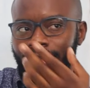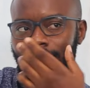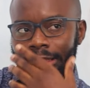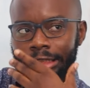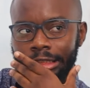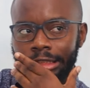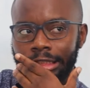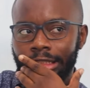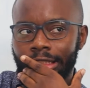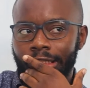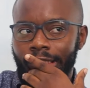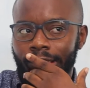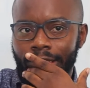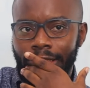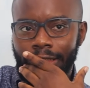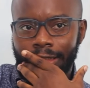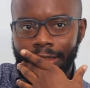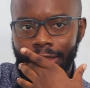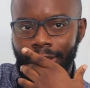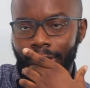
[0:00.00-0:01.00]

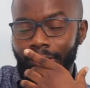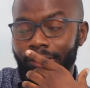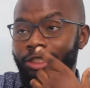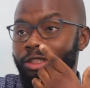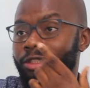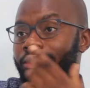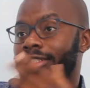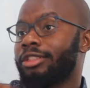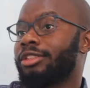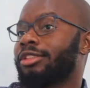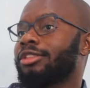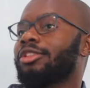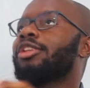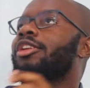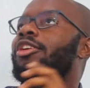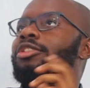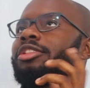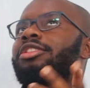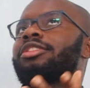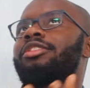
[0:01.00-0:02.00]
the not
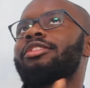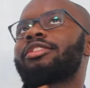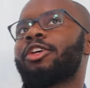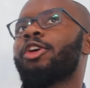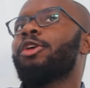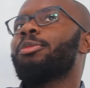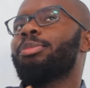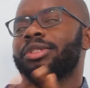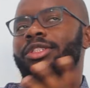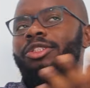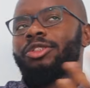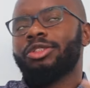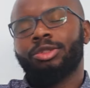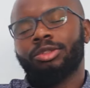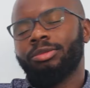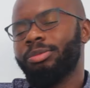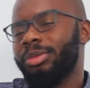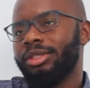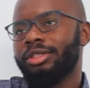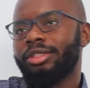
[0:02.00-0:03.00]
logistics company, because it
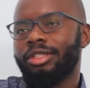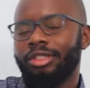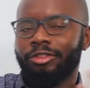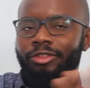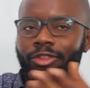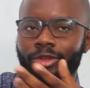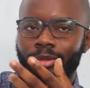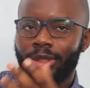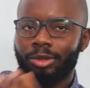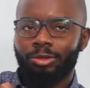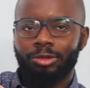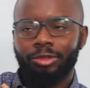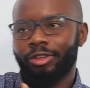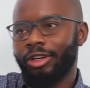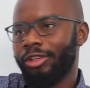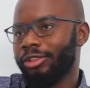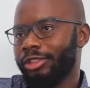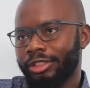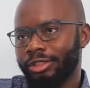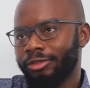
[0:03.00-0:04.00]
was basically informal. We
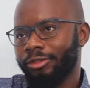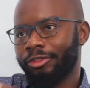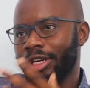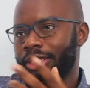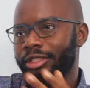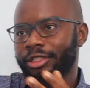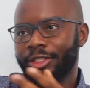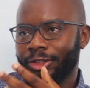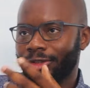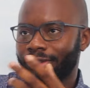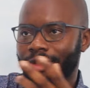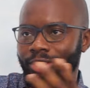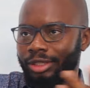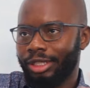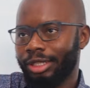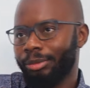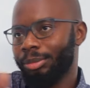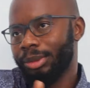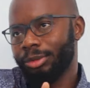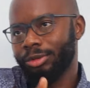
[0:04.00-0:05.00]
find the
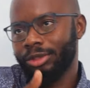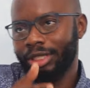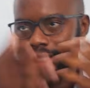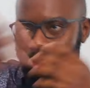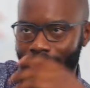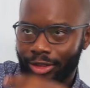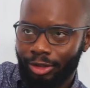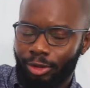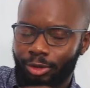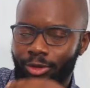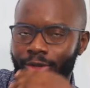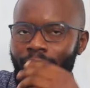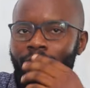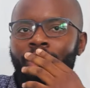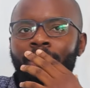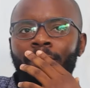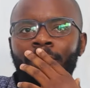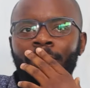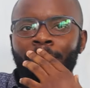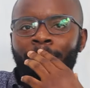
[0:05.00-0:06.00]
container people that can go.
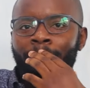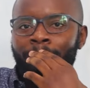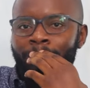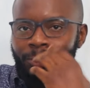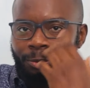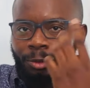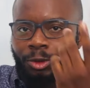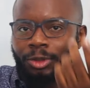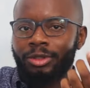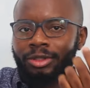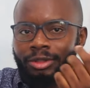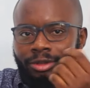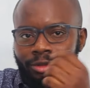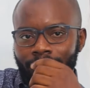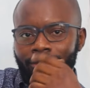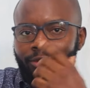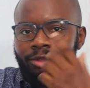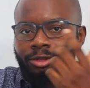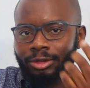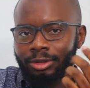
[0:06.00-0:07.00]

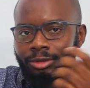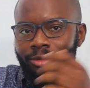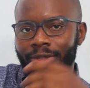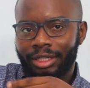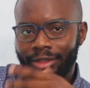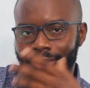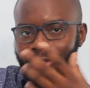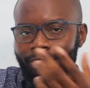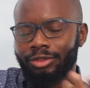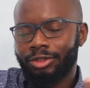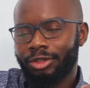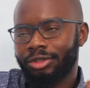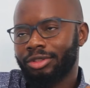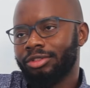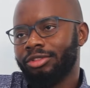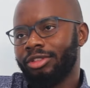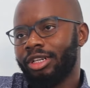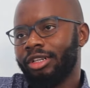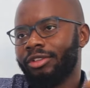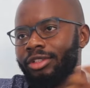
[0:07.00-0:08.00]
Spoke to like
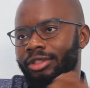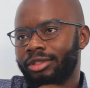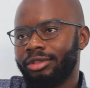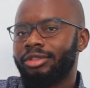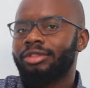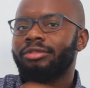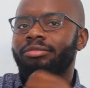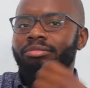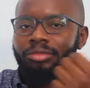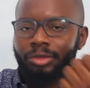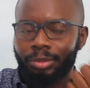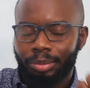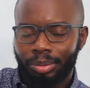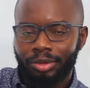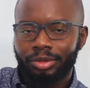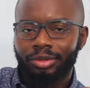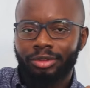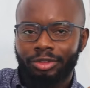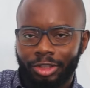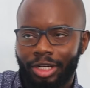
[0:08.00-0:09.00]
trusted drivers,
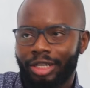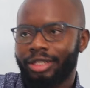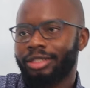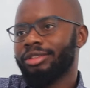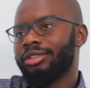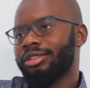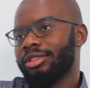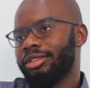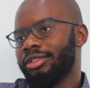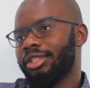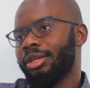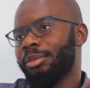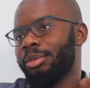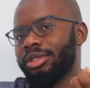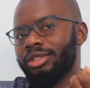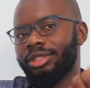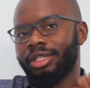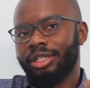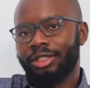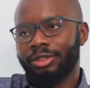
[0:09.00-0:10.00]
put tracking system
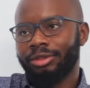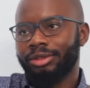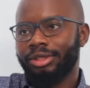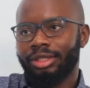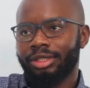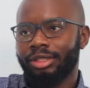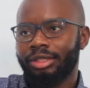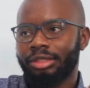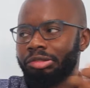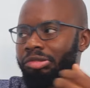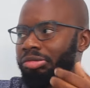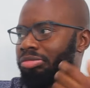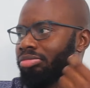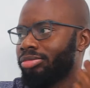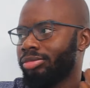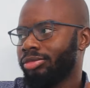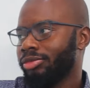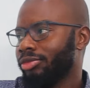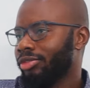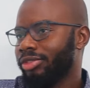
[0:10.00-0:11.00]
in their containers,
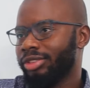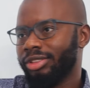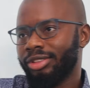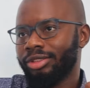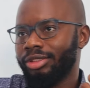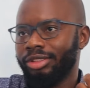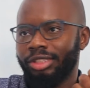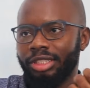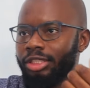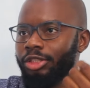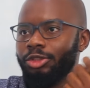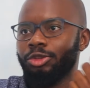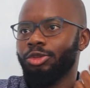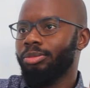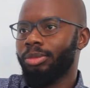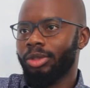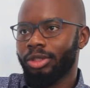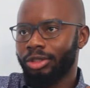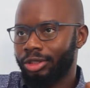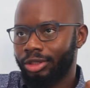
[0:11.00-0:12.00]
didn't
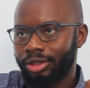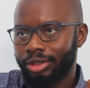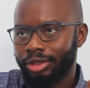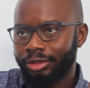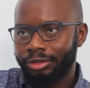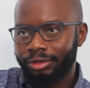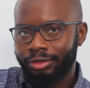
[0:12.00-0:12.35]
do much.